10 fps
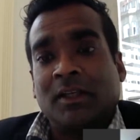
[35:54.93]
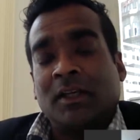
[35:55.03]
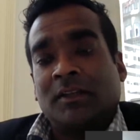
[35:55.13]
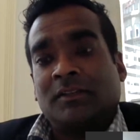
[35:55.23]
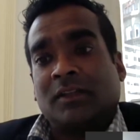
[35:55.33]

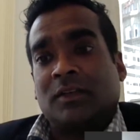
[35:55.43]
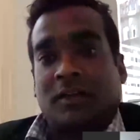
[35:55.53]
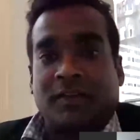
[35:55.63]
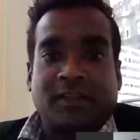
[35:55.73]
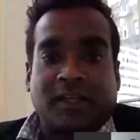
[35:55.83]
So I think
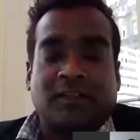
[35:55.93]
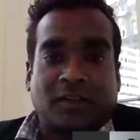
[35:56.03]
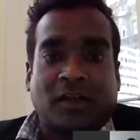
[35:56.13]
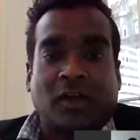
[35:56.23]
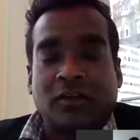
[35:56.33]
that's at the
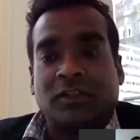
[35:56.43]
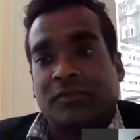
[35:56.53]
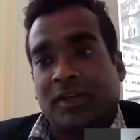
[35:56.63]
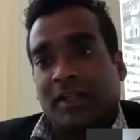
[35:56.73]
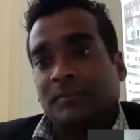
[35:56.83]
heart of
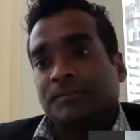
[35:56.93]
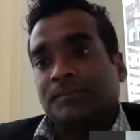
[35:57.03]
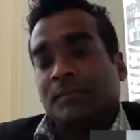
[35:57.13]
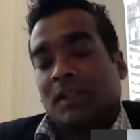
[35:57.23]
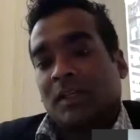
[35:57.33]
it.
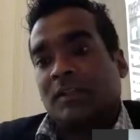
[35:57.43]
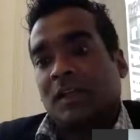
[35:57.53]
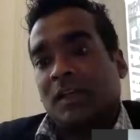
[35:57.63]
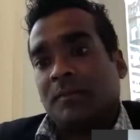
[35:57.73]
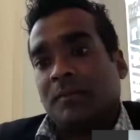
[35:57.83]
In
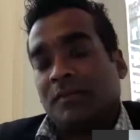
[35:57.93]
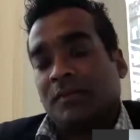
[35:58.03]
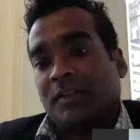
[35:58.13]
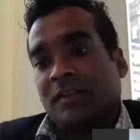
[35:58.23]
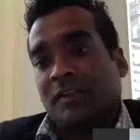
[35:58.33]
terms of the
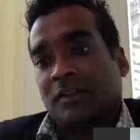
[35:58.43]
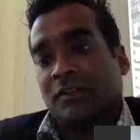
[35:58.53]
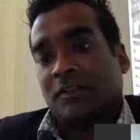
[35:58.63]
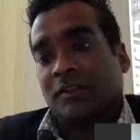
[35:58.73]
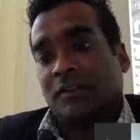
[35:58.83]
subtle
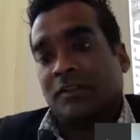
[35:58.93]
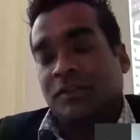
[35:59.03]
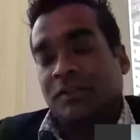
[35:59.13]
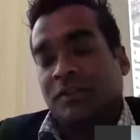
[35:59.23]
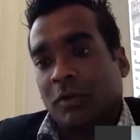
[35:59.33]

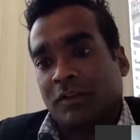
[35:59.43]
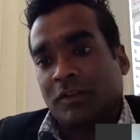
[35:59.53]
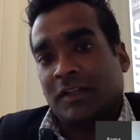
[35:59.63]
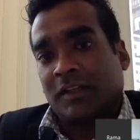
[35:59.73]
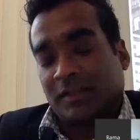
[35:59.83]
nuances,
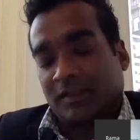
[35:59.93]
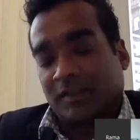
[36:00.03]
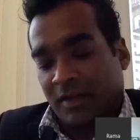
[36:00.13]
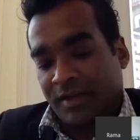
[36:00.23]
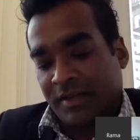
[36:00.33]
I
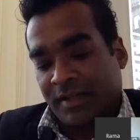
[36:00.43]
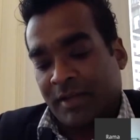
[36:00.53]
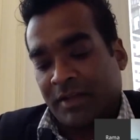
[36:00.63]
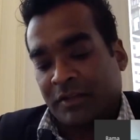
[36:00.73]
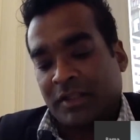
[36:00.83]
think they're
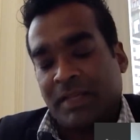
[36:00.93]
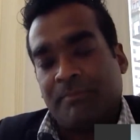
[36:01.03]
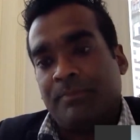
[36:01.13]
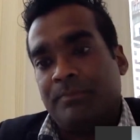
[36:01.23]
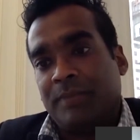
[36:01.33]
actually
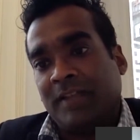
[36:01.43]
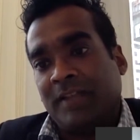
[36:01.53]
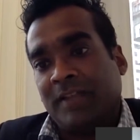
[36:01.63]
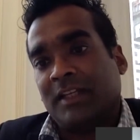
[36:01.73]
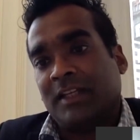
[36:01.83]

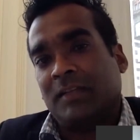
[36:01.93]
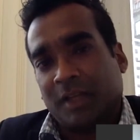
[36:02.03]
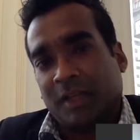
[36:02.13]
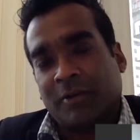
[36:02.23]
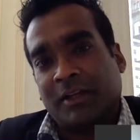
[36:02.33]
blending and
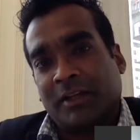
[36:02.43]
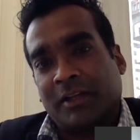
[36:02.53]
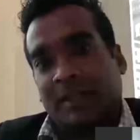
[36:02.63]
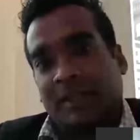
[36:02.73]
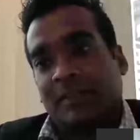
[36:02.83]
blurring,
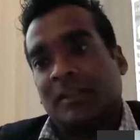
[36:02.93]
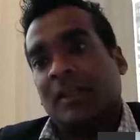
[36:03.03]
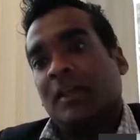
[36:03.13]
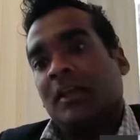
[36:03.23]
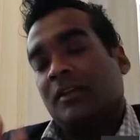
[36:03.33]
because
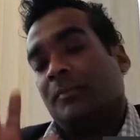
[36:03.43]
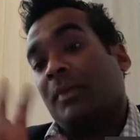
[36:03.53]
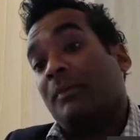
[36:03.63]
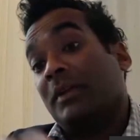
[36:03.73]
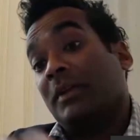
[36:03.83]
the
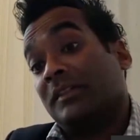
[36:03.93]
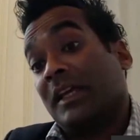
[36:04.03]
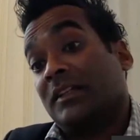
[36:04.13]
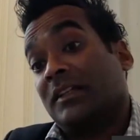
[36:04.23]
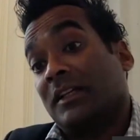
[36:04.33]
public
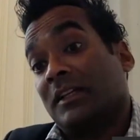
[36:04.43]
sector